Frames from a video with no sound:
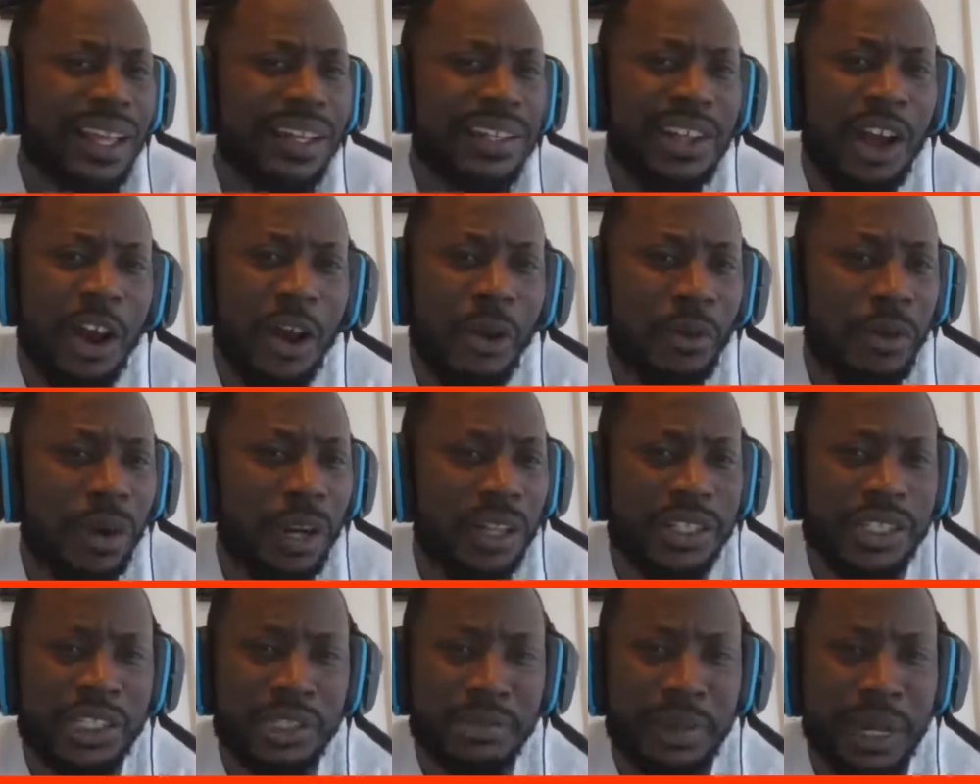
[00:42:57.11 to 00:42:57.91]
don't
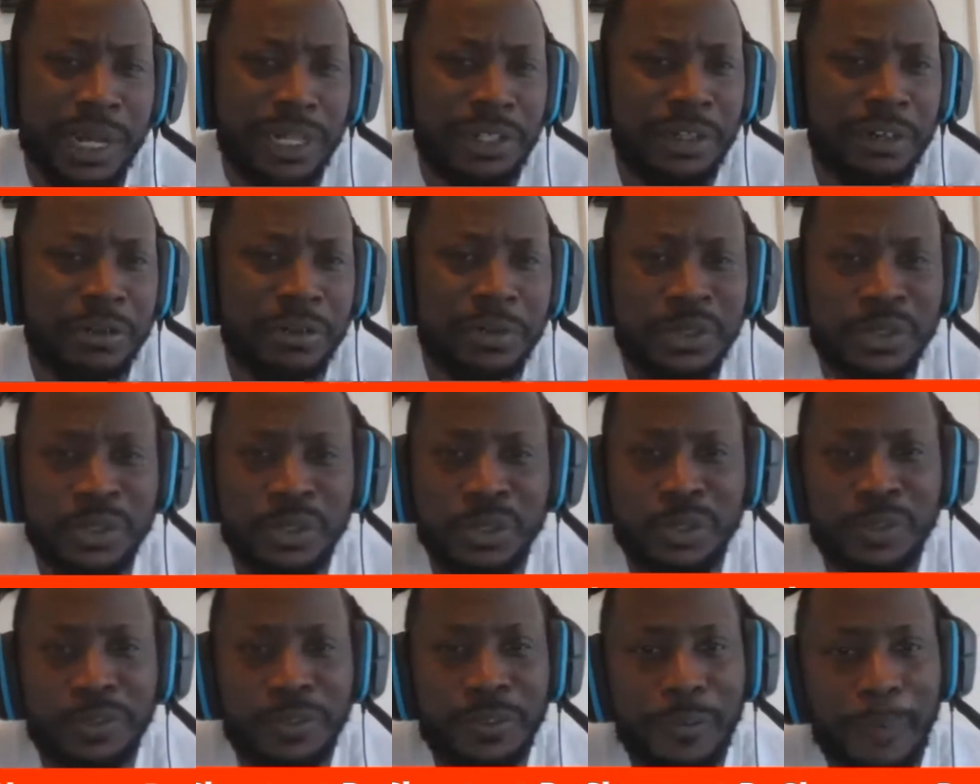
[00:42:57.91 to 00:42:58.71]
rush to make no
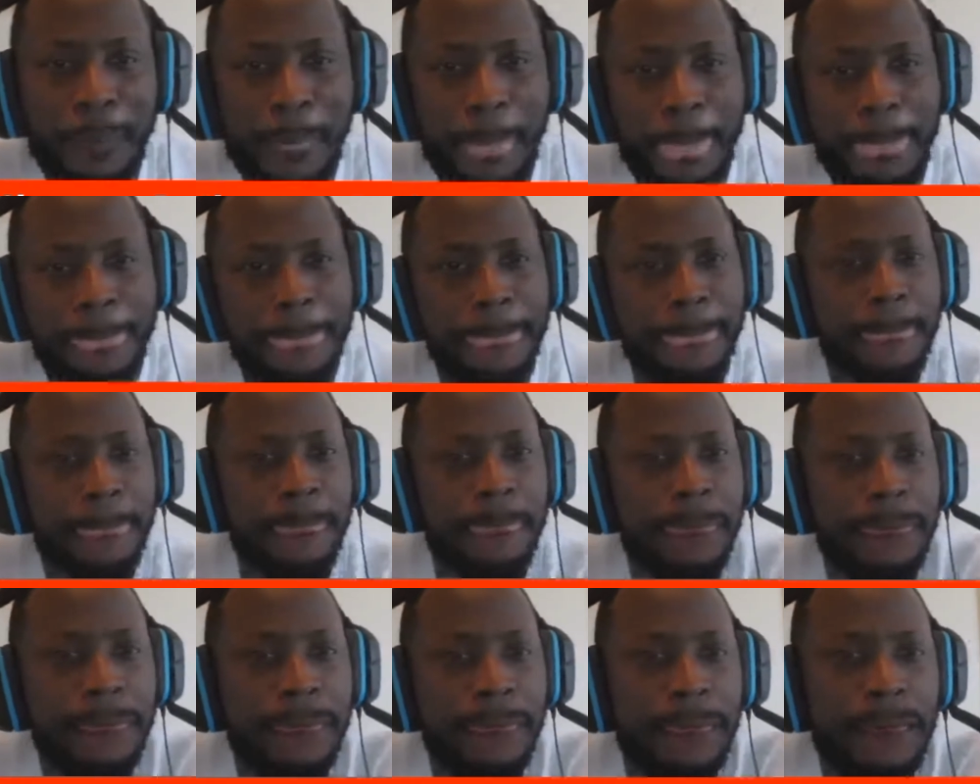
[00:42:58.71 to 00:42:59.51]
move.
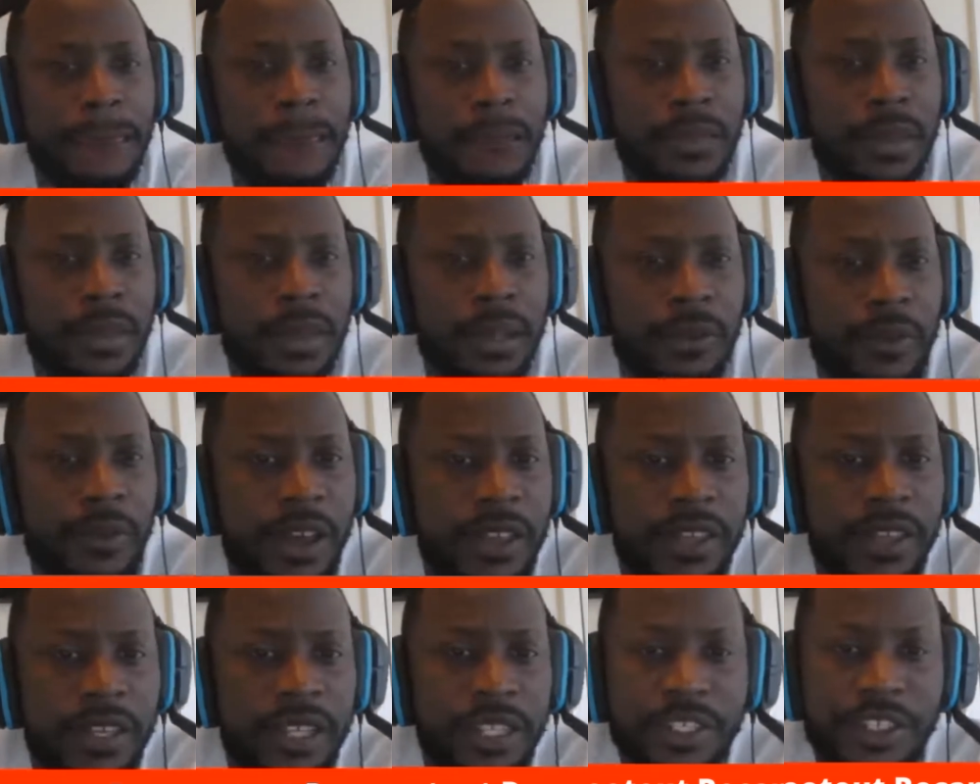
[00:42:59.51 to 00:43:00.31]

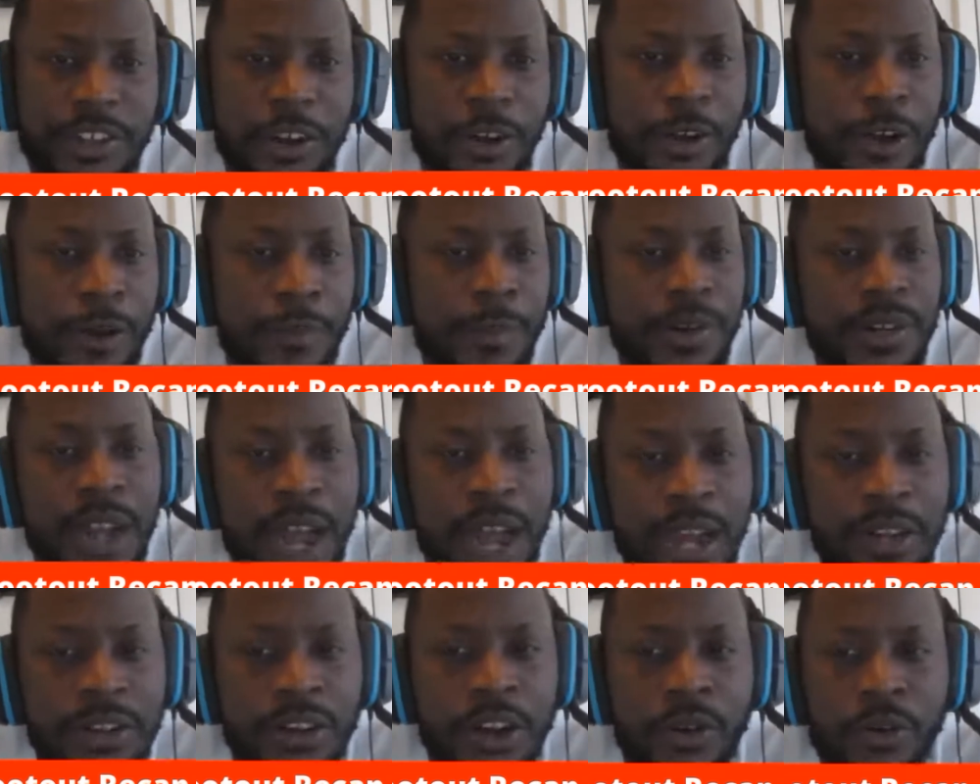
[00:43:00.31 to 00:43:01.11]
Whether he show up or
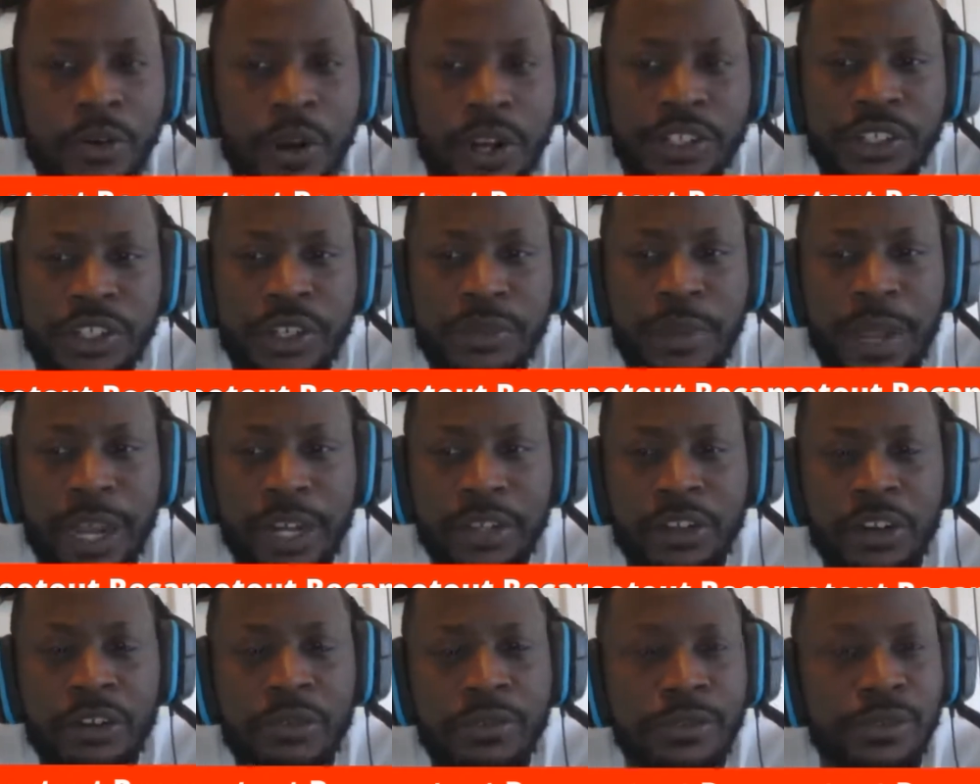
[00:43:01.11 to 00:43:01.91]
not, don't rush to
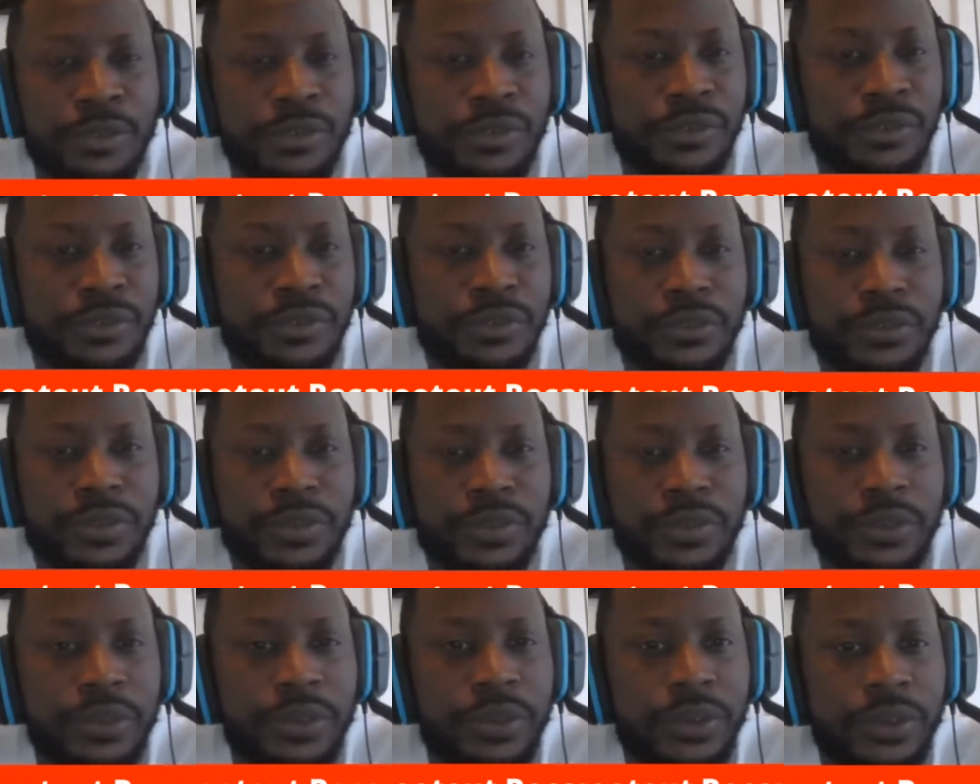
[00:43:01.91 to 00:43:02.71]
make no move.
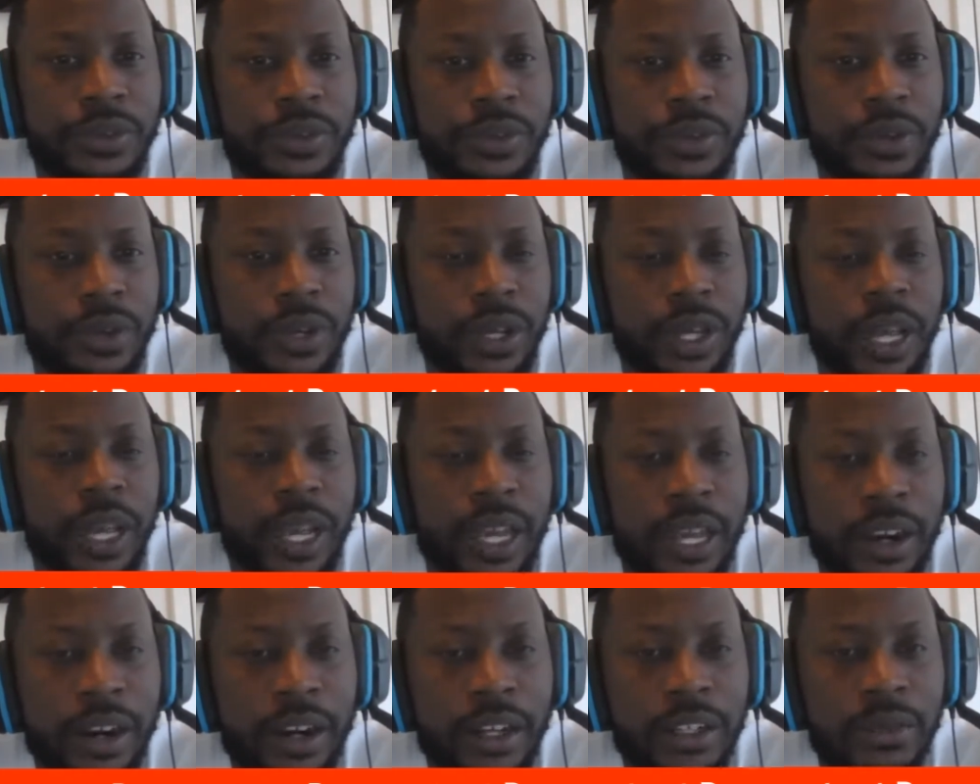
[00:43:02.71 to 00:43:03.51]
And
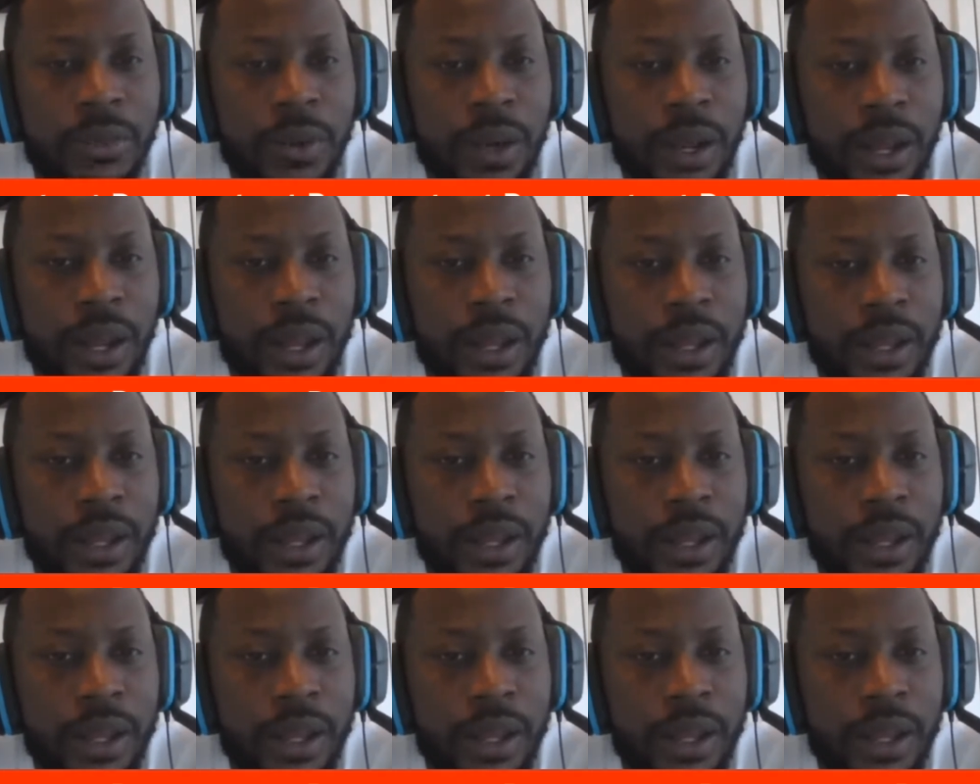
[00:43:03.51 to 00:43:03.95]
here's why.